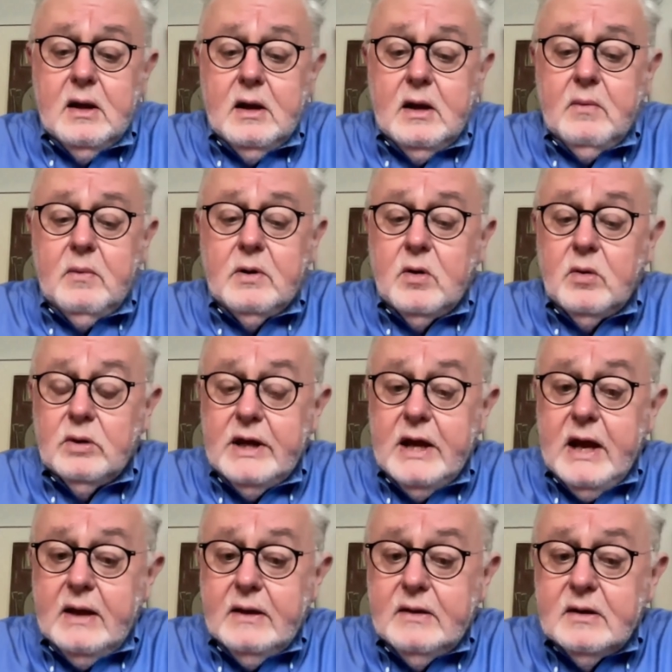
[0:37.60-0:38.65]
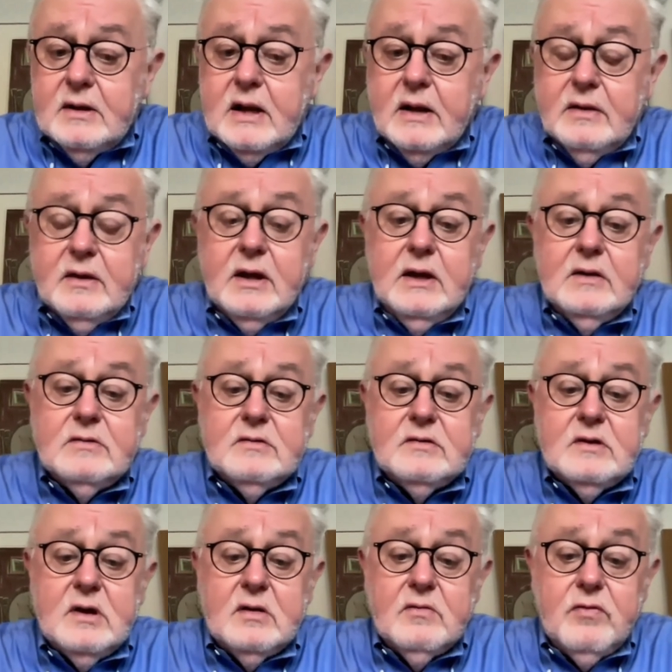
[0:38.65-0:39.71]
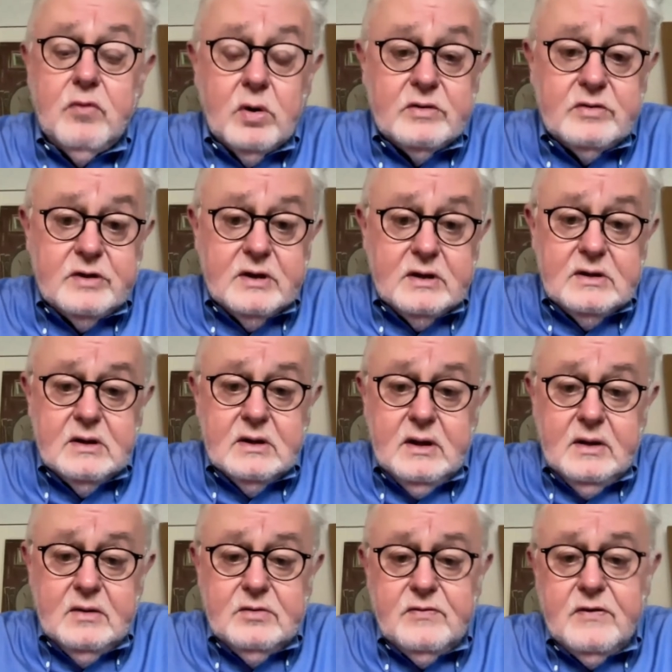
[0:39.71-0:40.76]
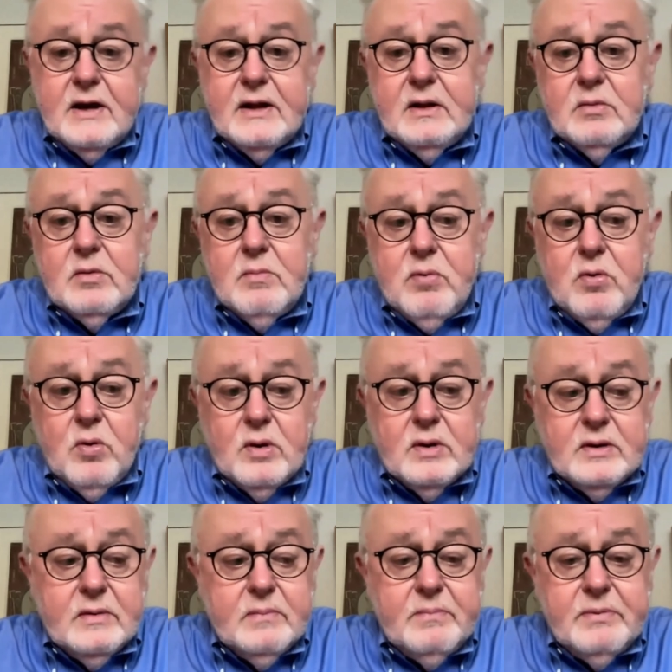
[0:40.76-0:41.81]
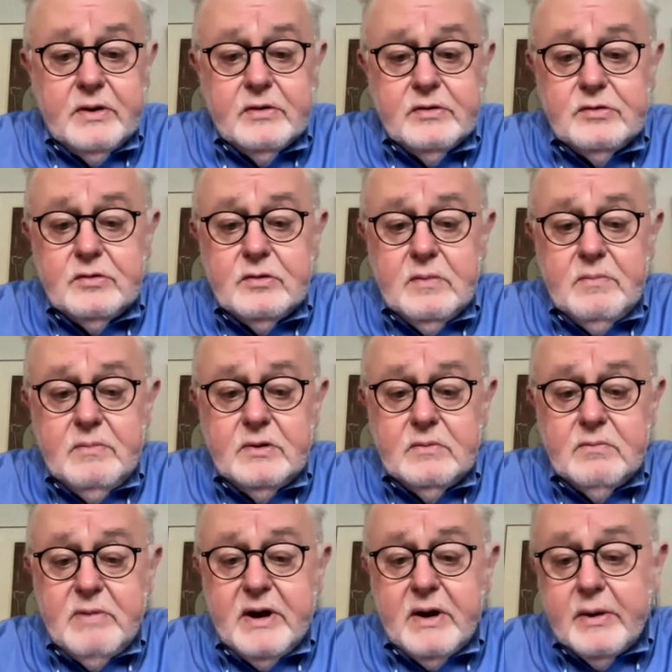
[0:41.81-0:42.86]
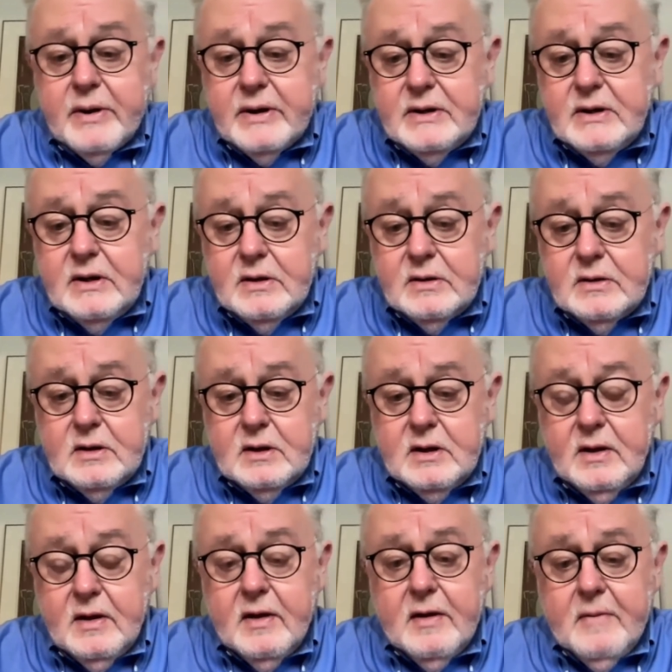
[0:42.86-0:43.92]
I would only add that I think it's unfortunate that his final report appears to have been buried in the